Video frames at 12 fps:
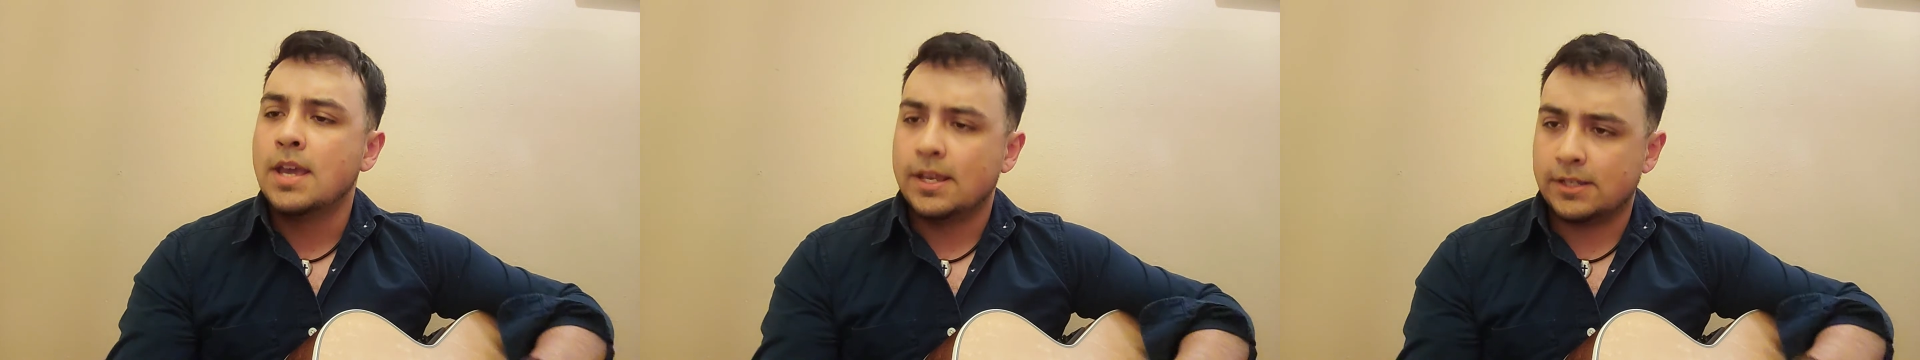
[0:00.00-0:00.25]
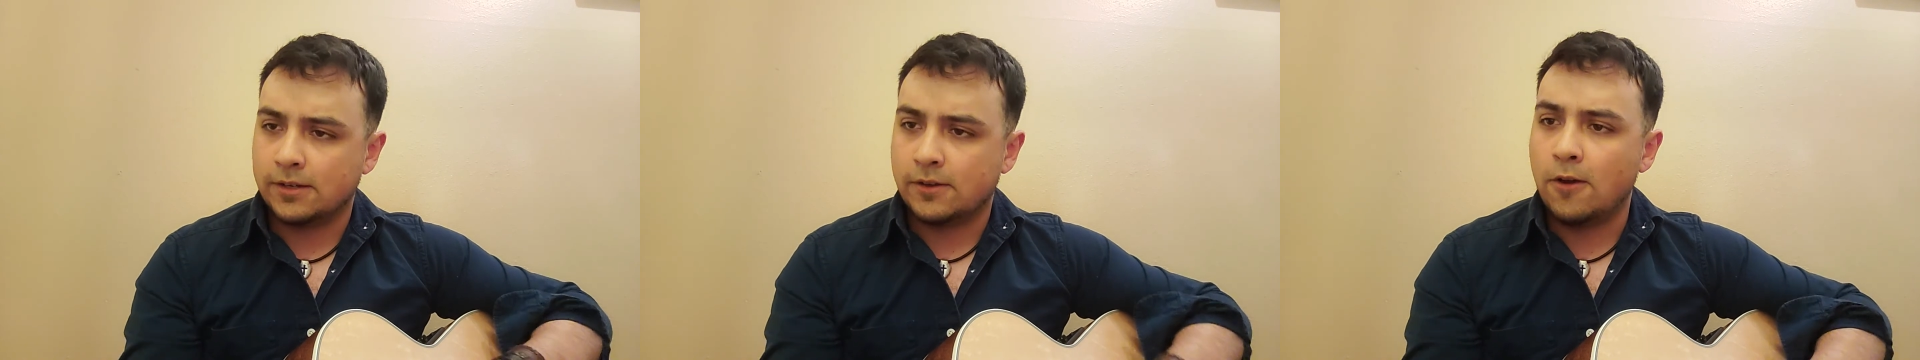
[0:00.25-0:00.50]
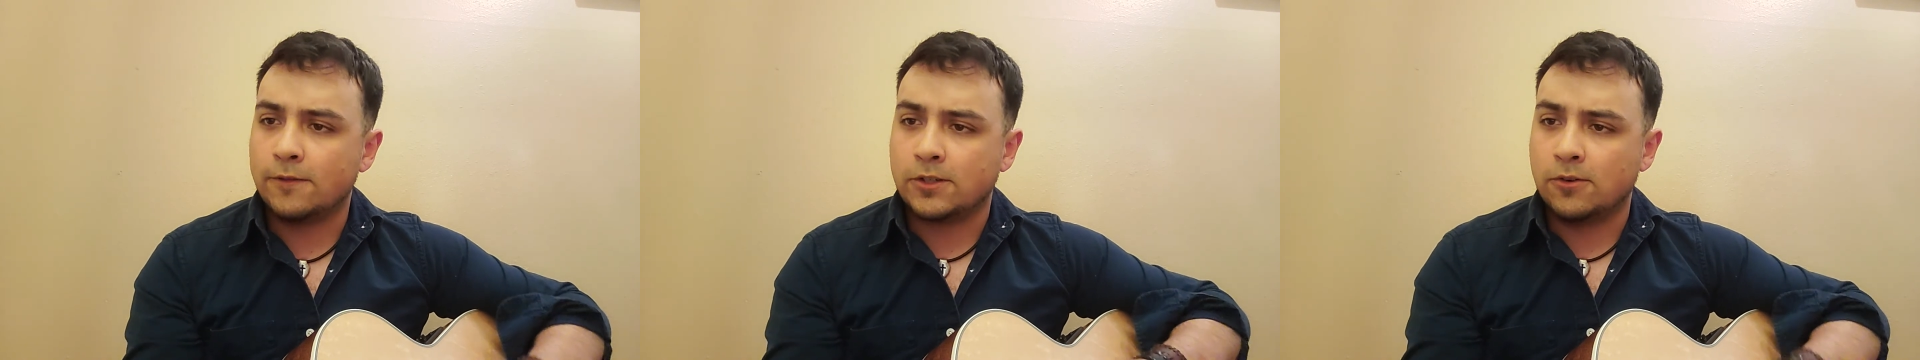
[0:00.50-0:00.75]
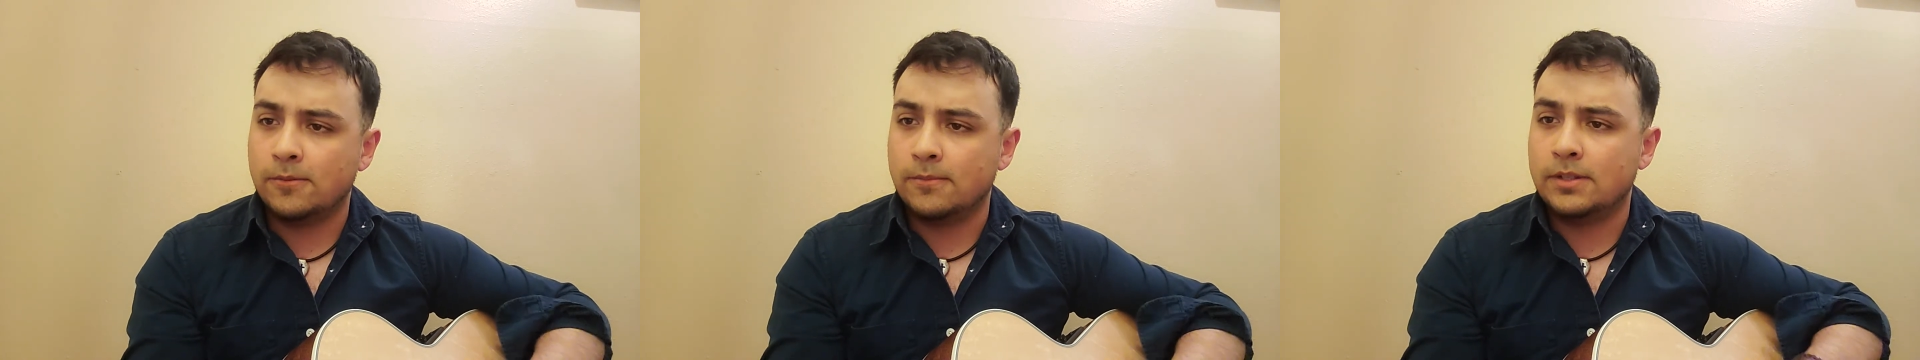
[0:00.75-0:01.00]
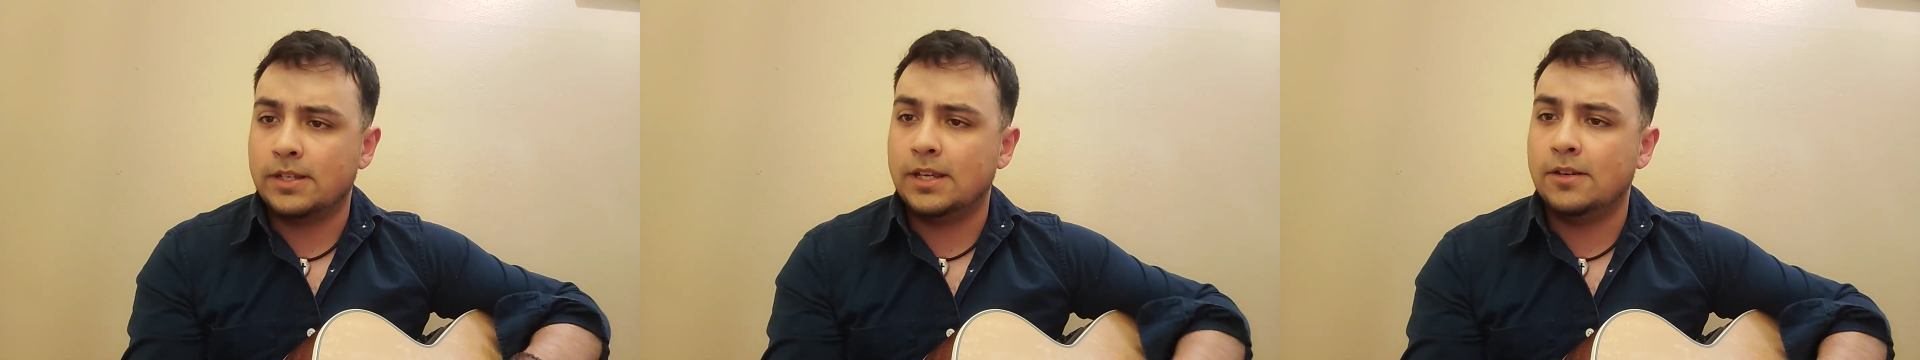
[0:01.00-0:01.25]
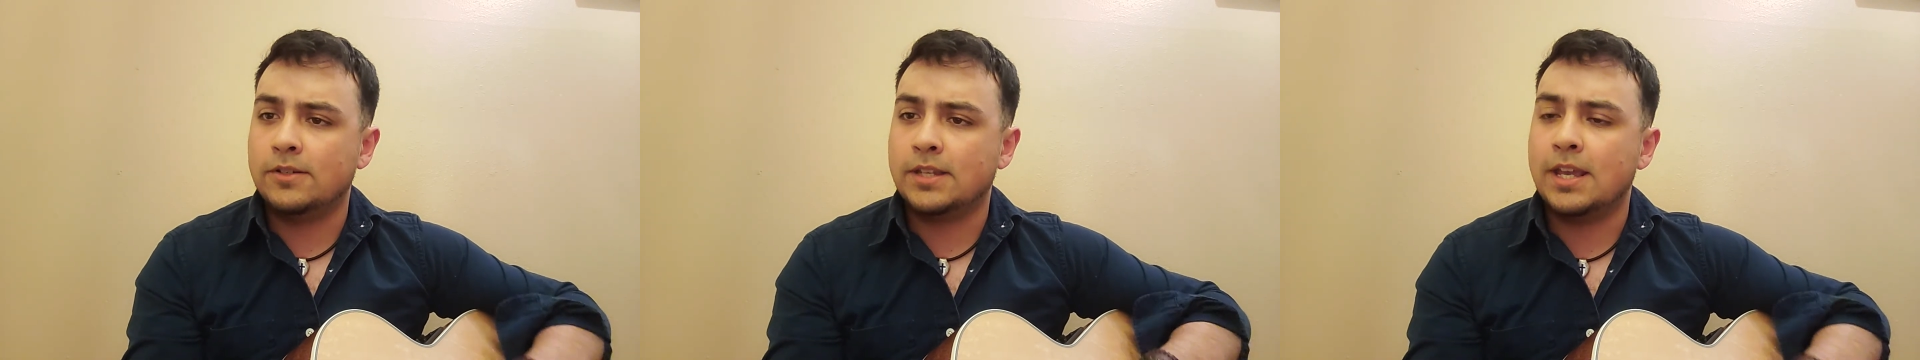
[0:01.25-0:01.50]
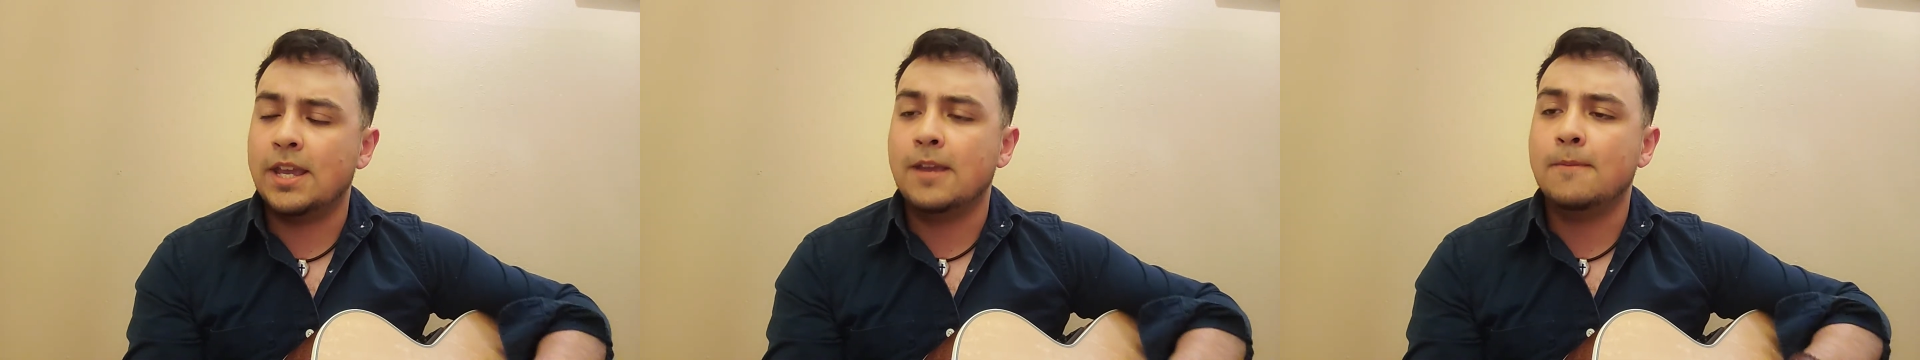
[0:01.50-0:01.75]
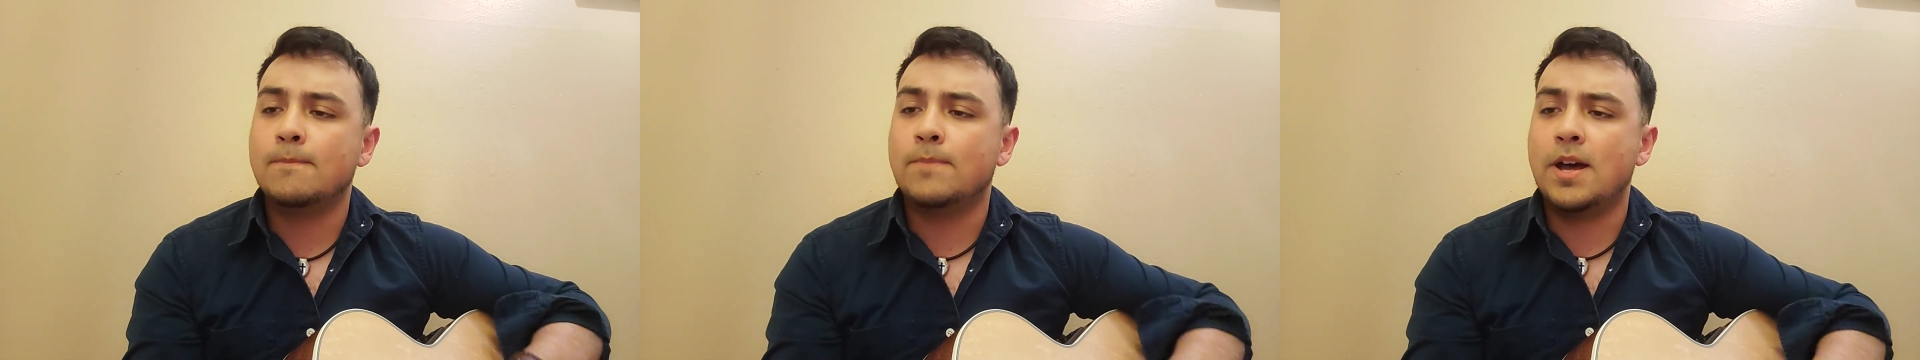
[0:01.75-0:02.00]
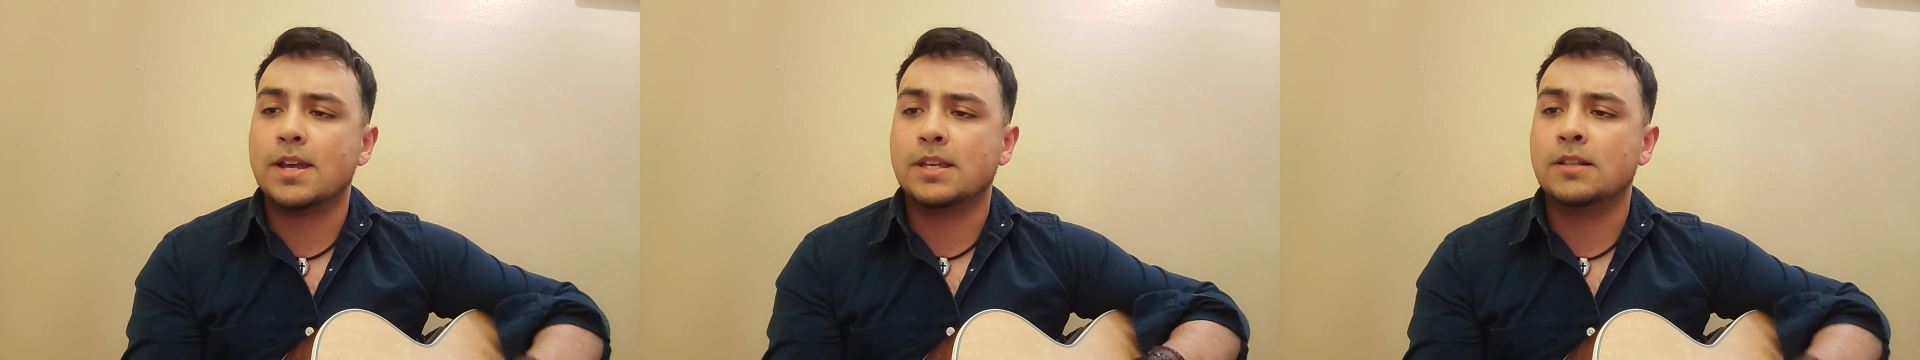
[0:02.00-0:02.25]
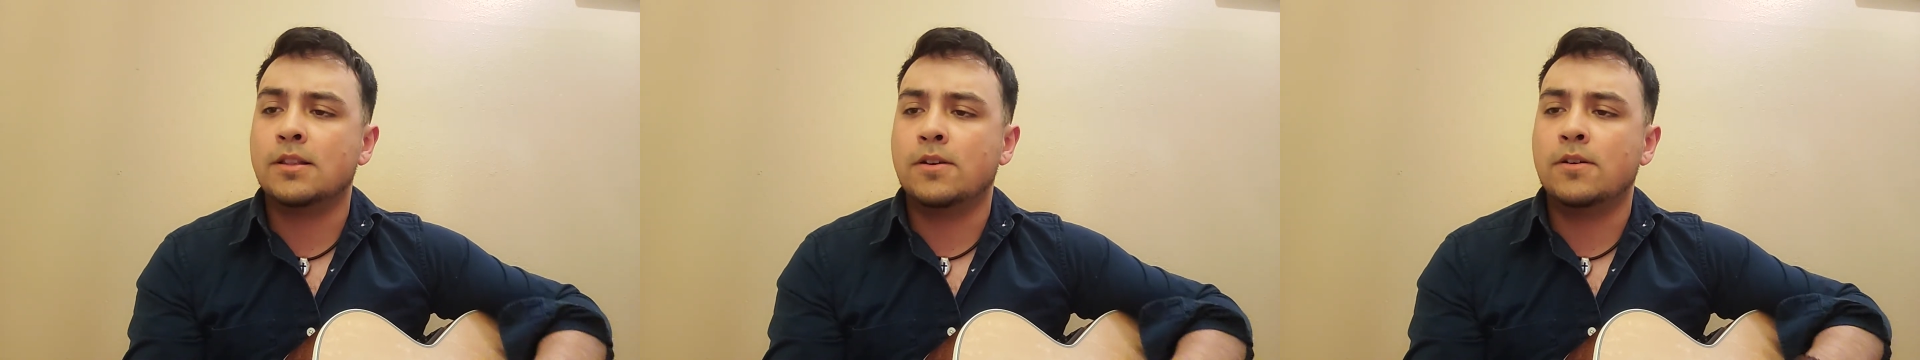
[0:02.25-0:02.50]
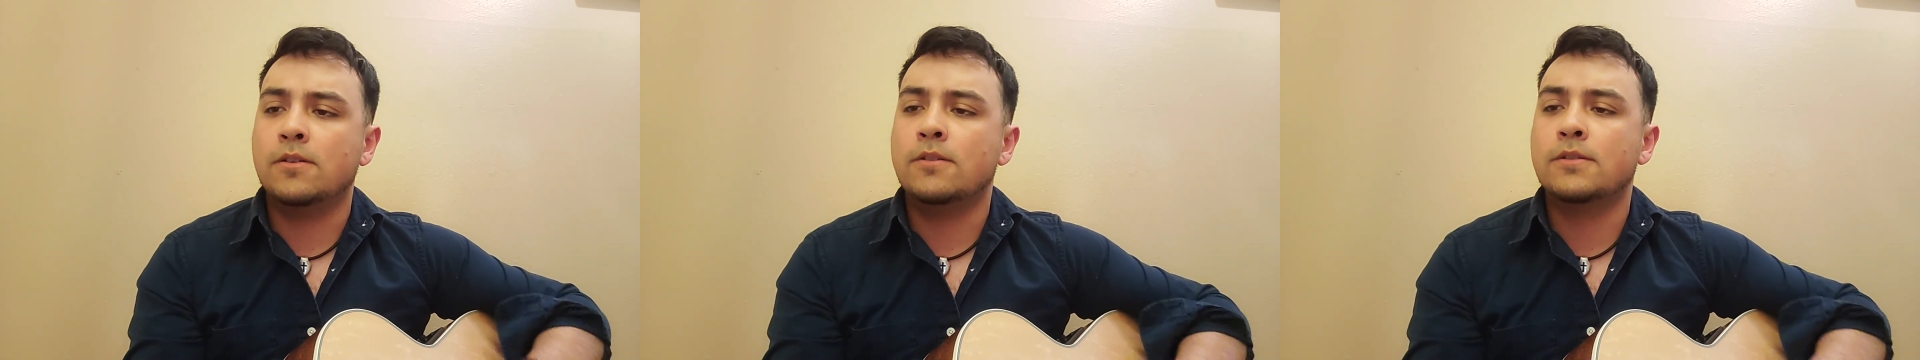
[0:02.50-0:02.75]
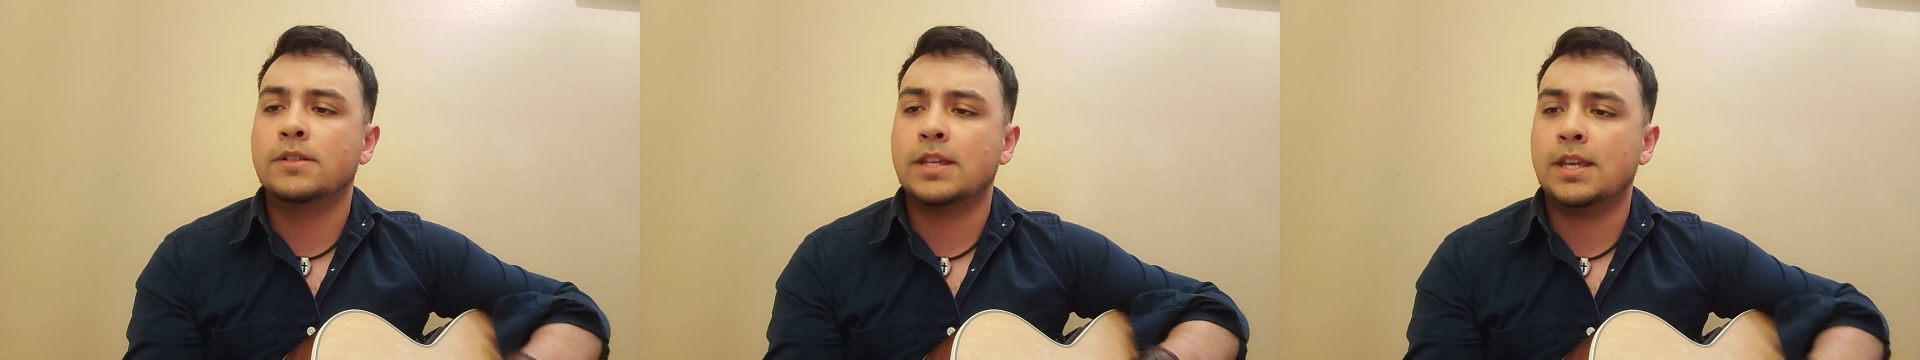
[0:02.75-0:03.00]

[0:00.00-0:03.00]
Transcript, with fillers: It's a ghost storm deals in bucket loads,